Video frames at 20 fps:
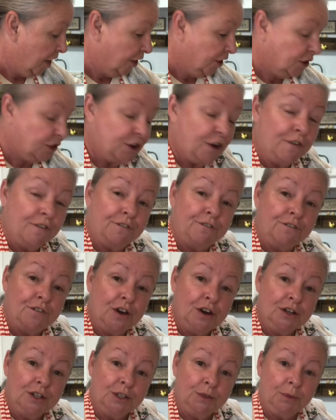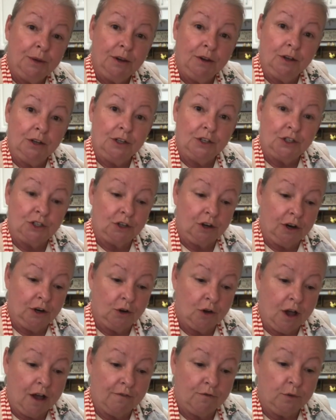So first we are going to start
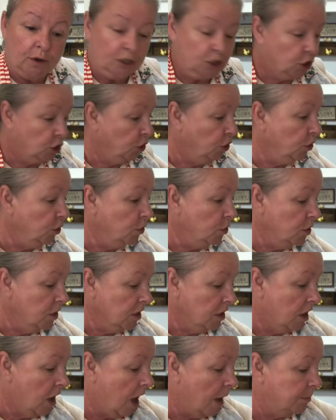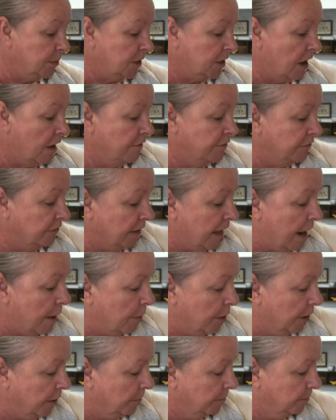off with 2 cups of
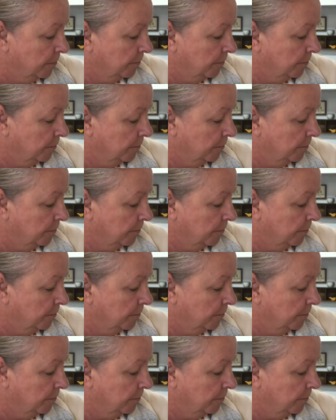flour